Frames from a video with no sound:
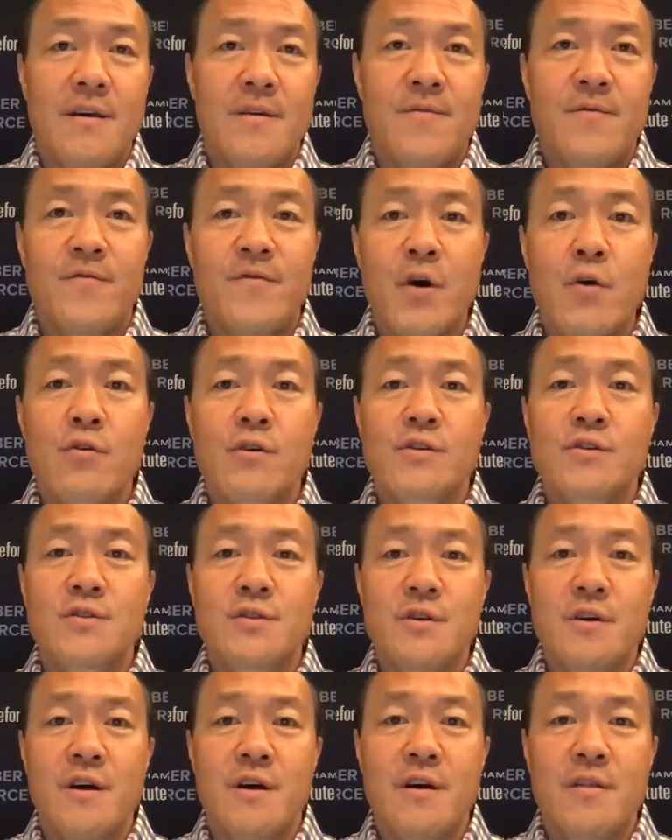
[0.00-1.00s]

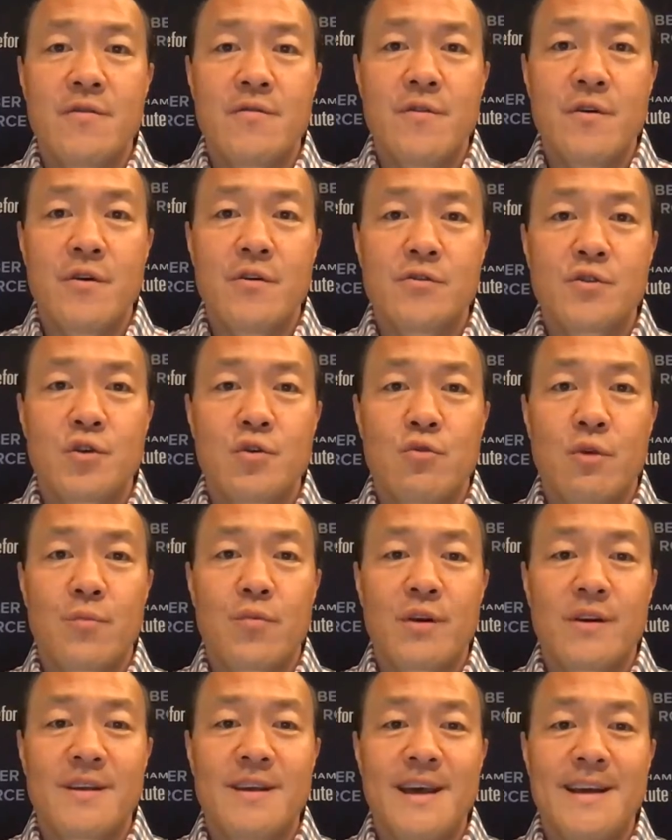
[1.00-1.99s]
focused on those who are
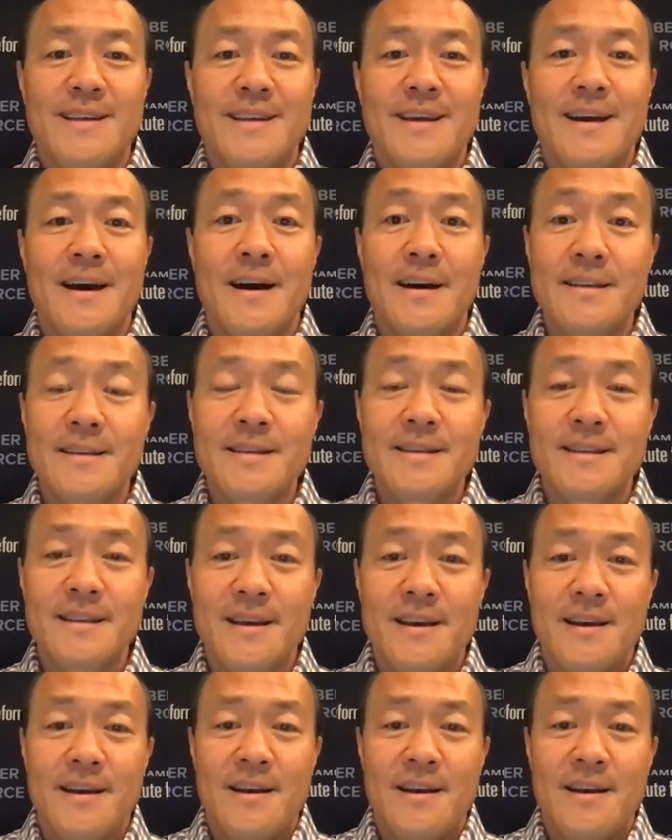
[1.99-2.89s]
protecting us